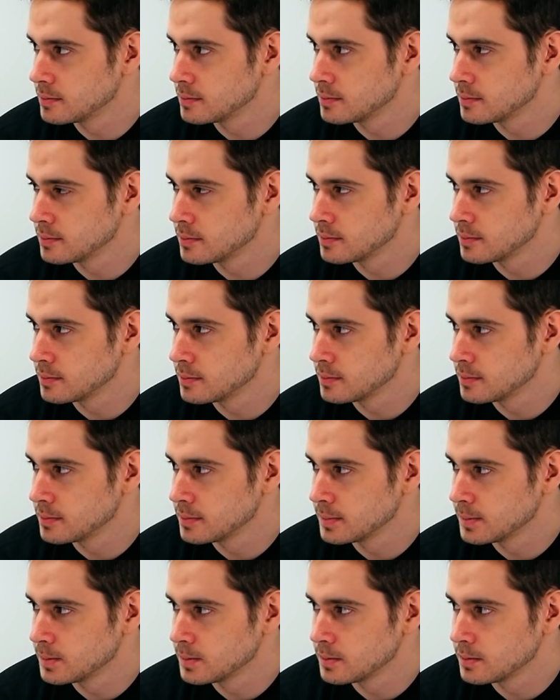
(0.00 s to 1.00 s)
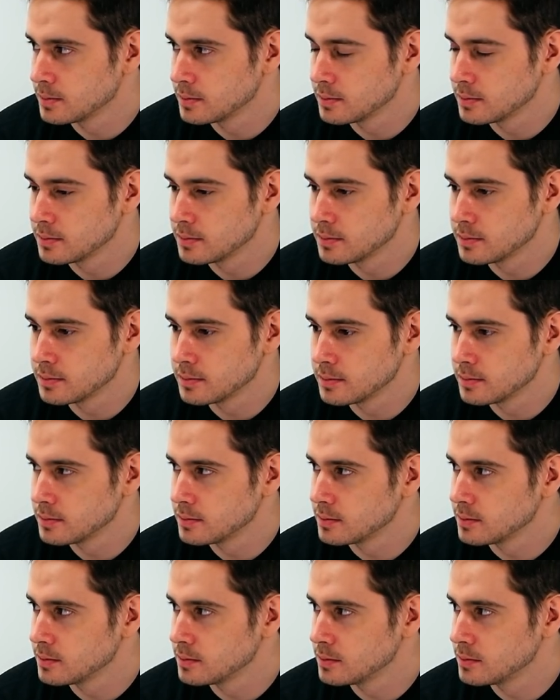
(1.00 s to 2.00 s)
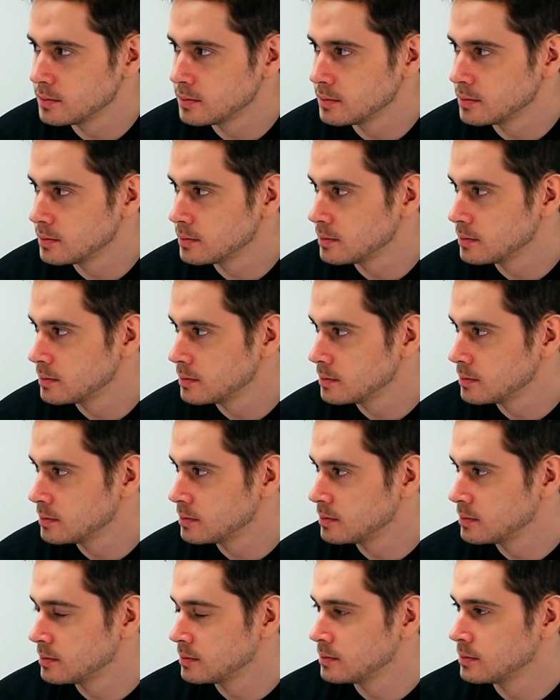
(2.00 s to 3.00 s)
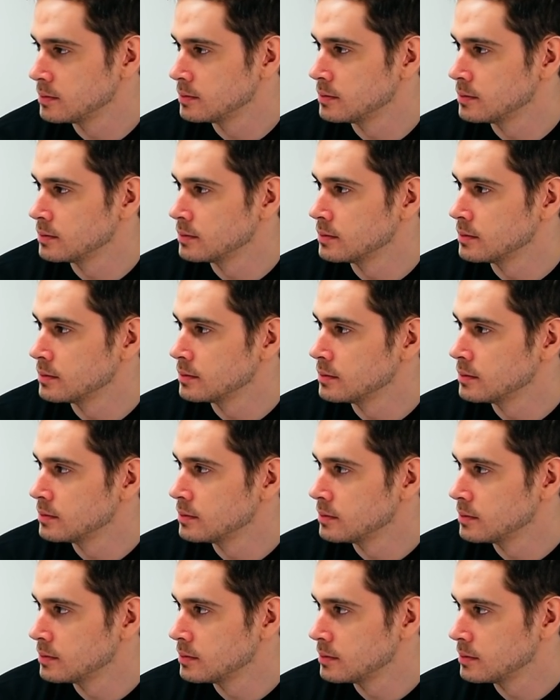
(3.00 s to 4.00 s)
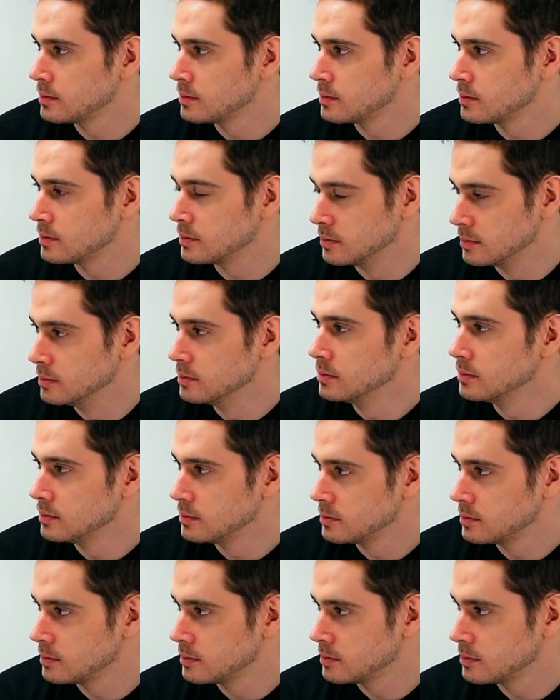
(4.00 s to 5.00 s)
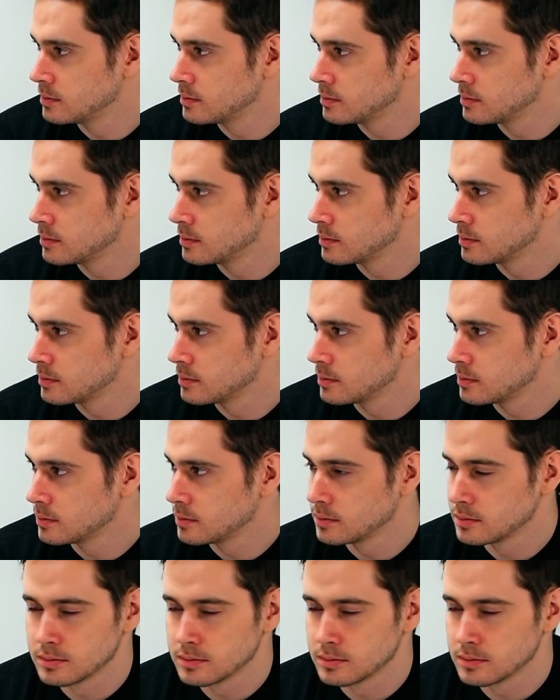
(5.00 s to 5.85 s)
This person isn't speaking.